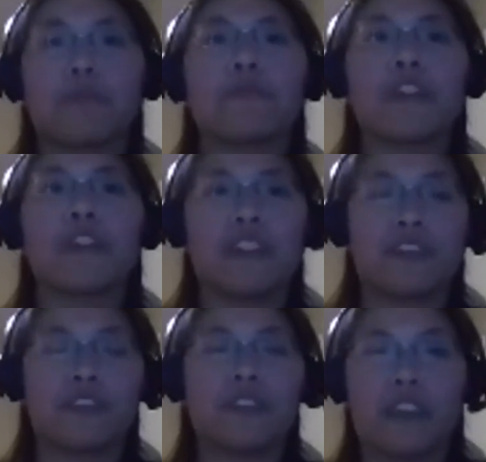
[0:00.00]

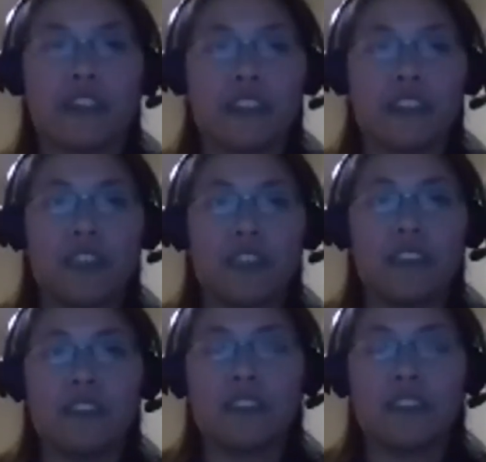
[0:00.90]
reporting on certain
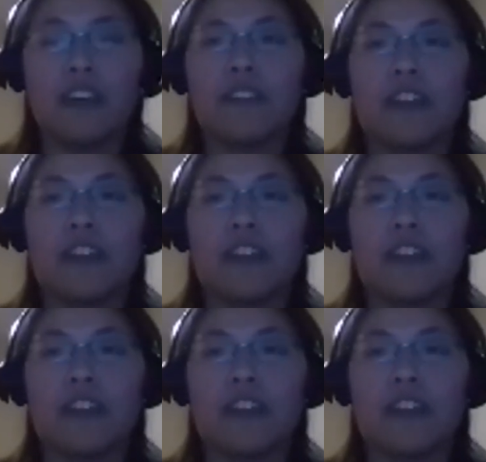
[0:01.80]
activities.